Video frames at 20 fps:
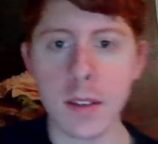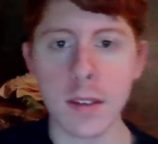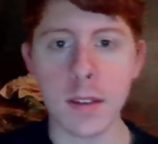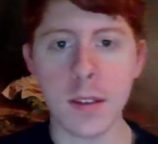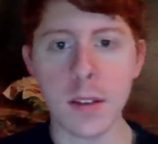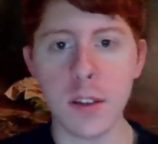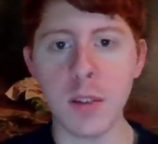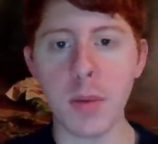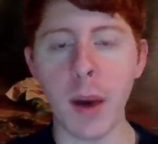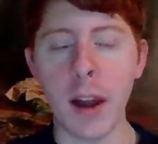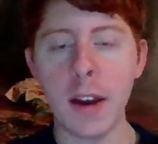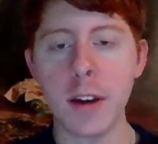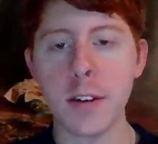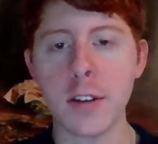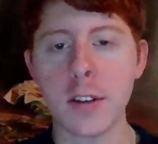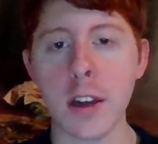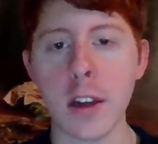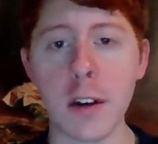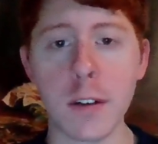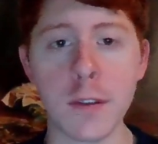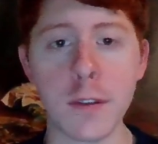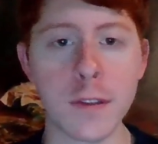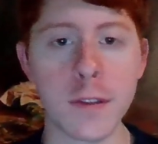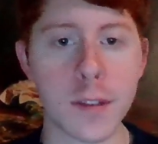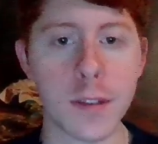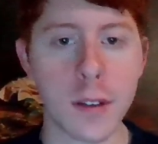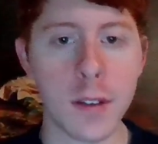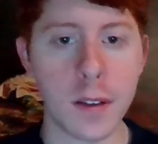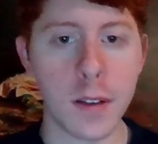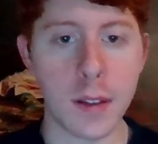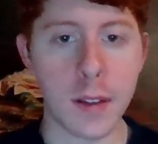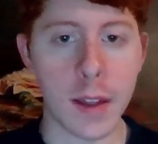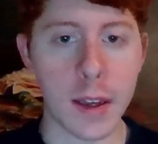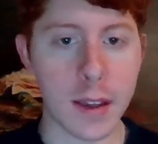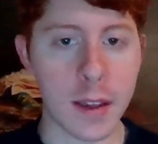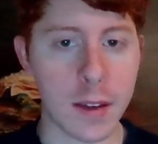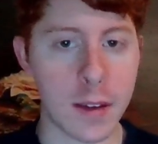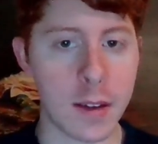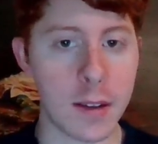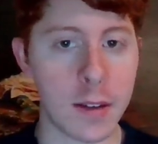you by yourself,
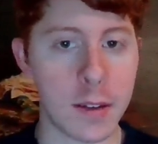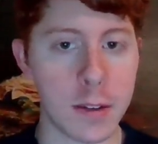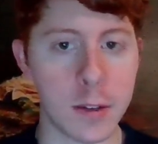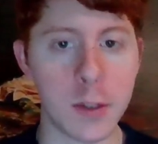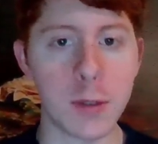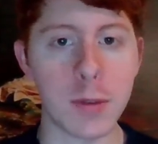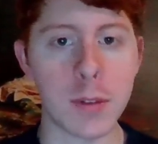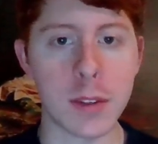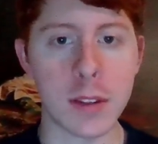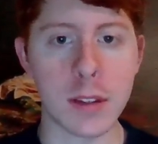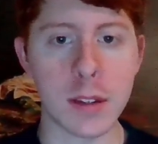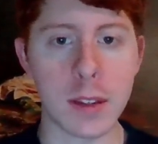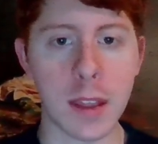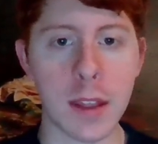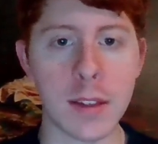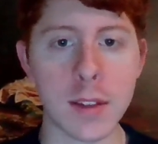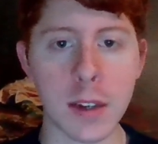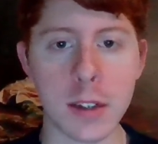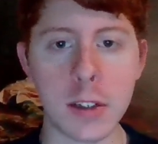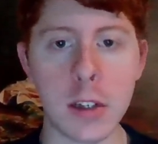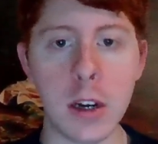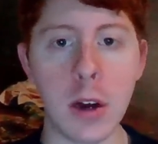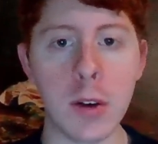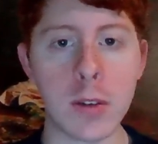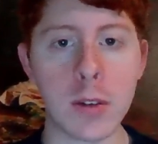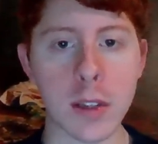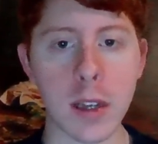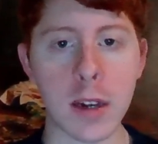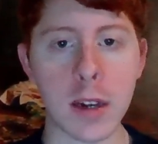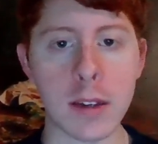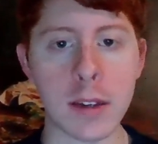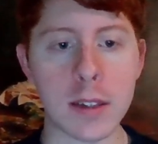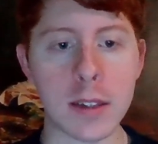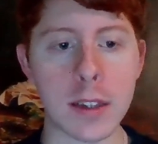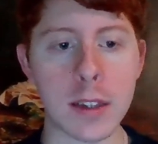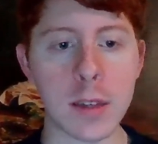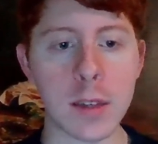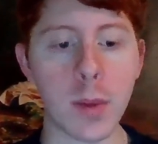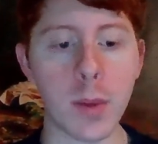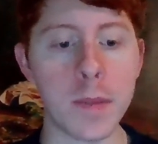like doing things on your own, is going to lead to
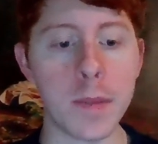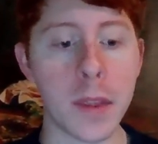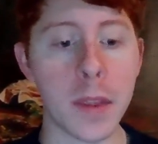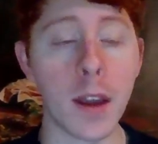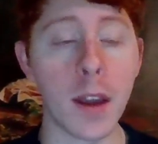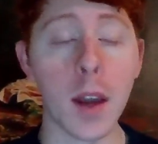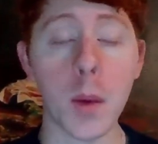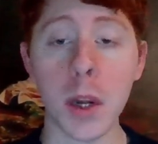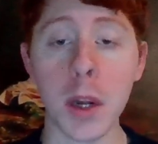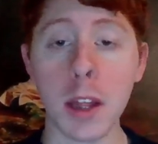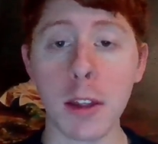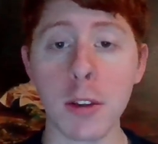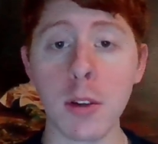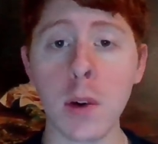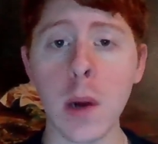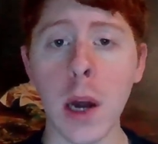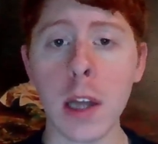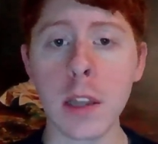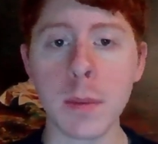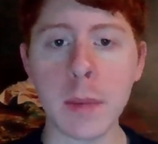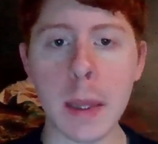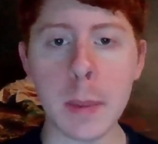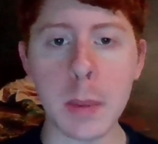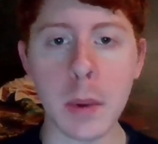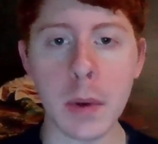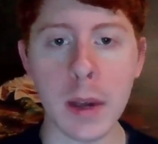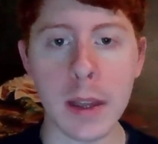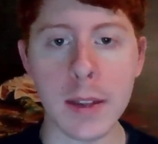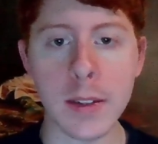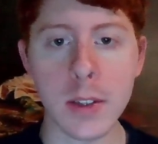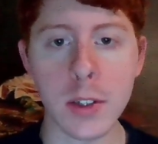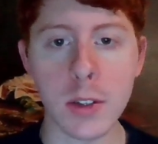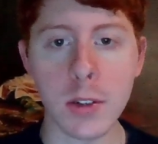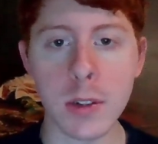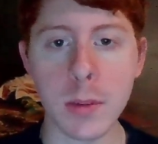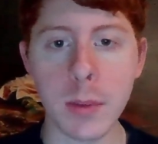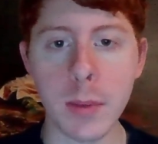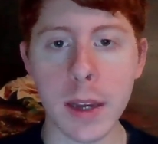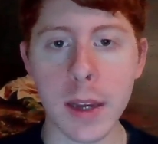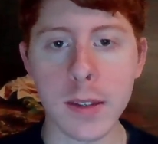this. But when you throw other people into
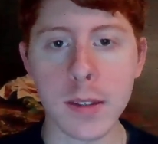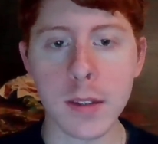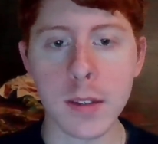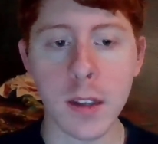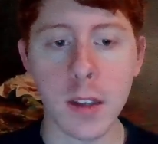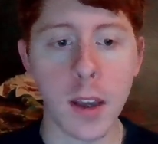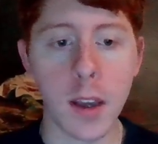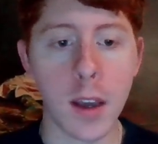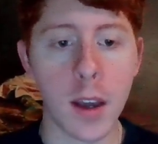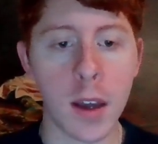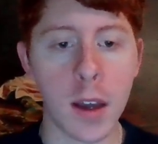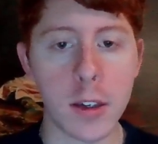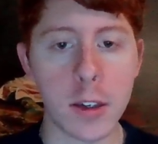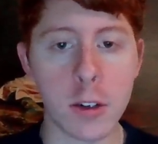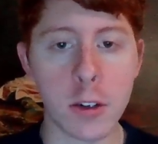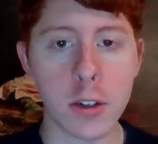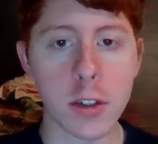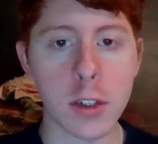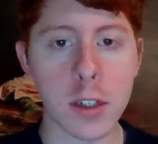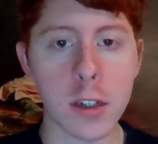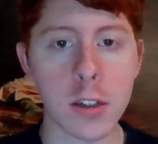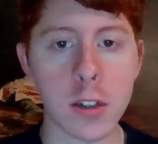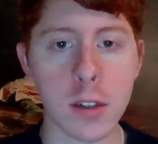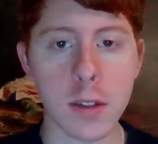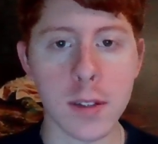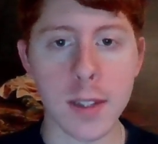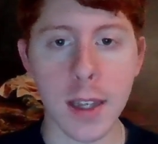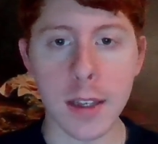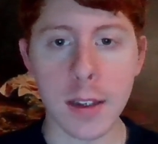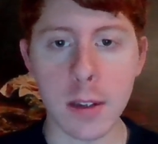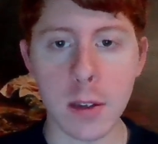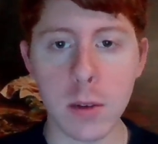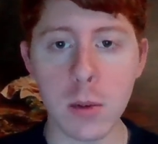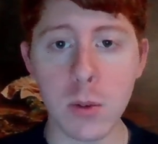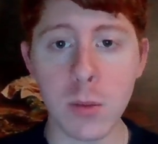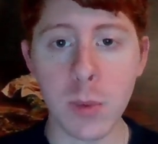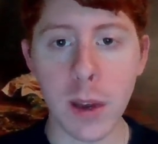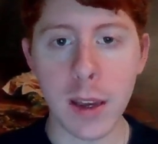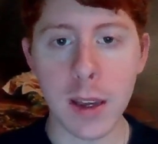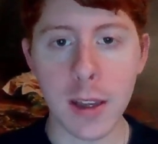the mix, your decisions that
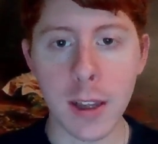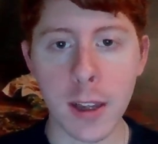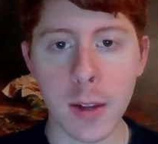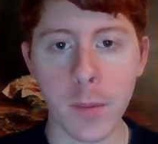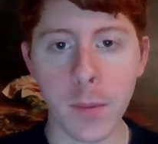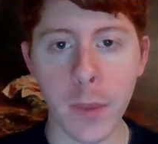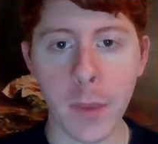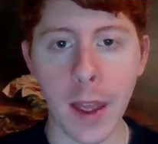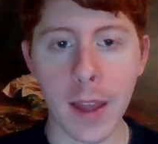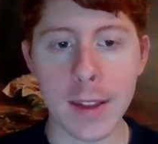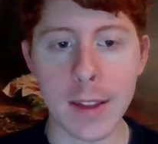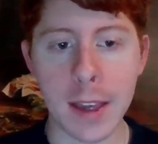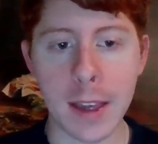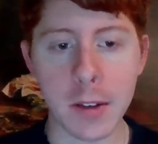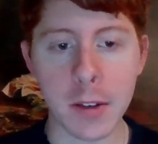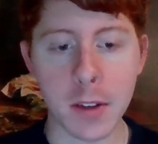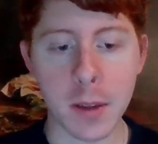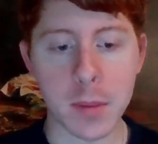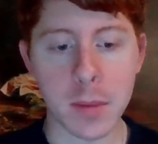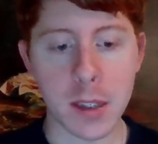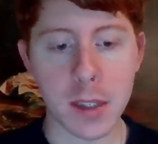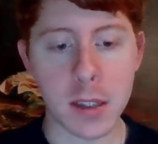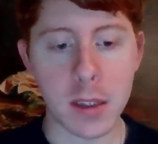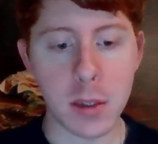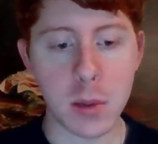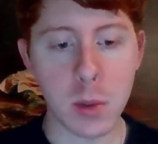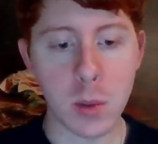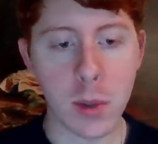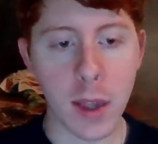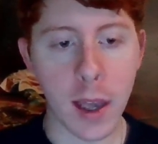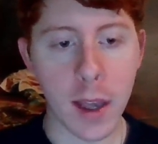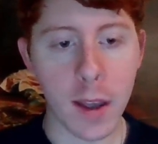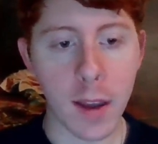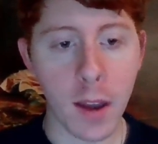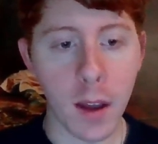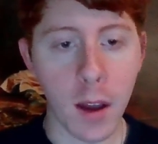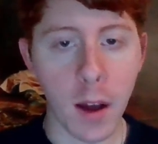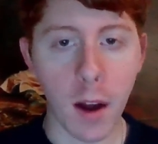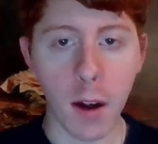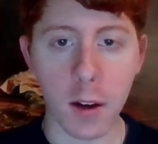you make and the outcomes that you get
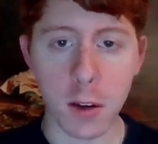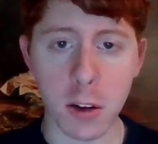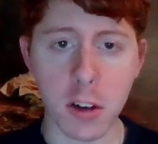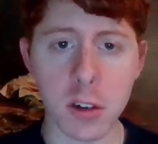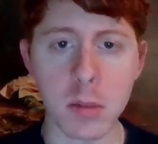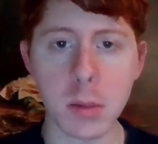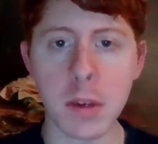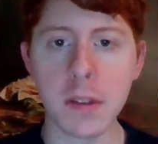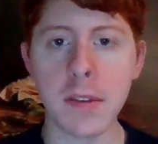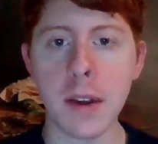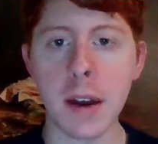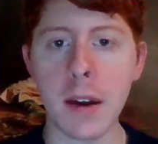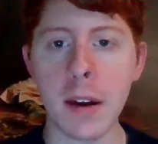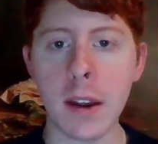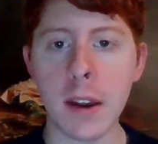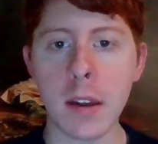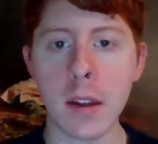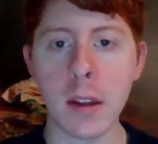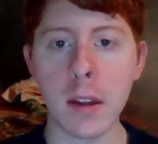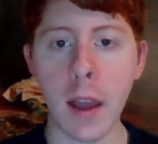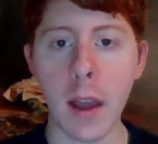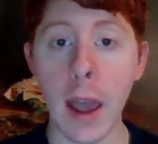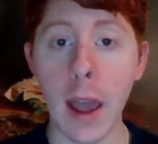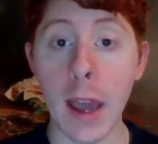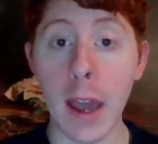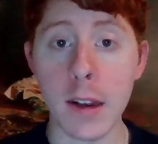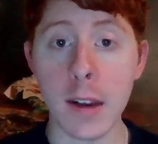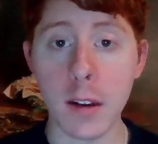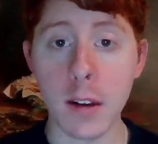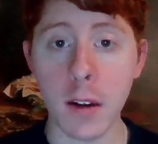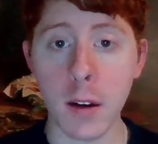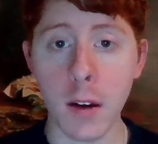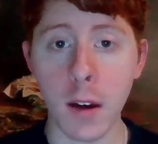are going to be varied and